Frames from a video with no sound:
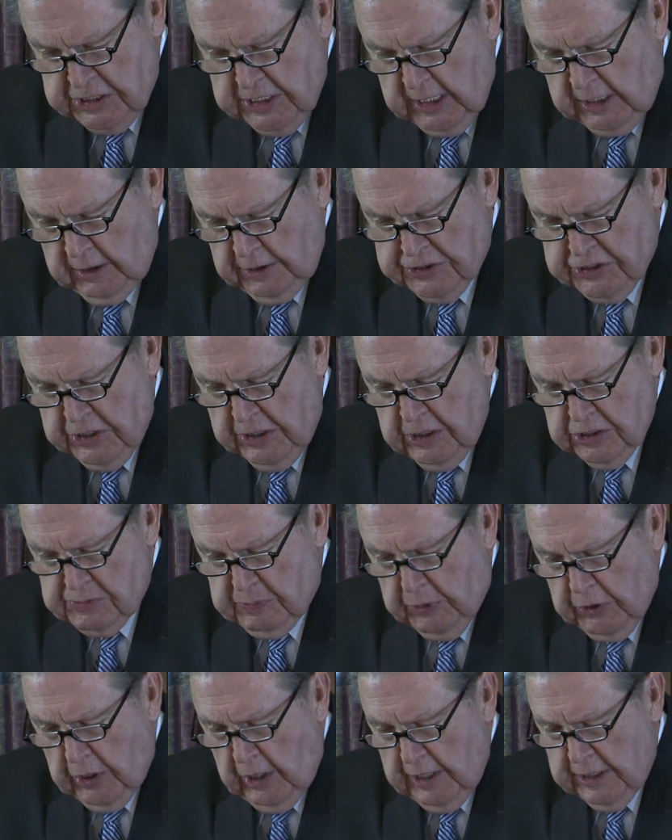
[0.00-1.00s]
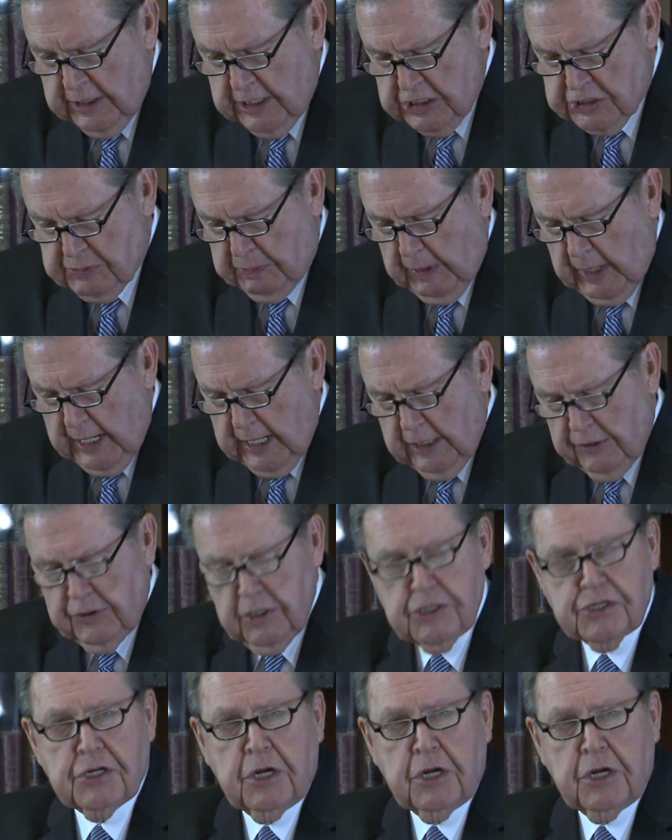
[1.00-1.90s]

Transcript: Nicholson has put on display at this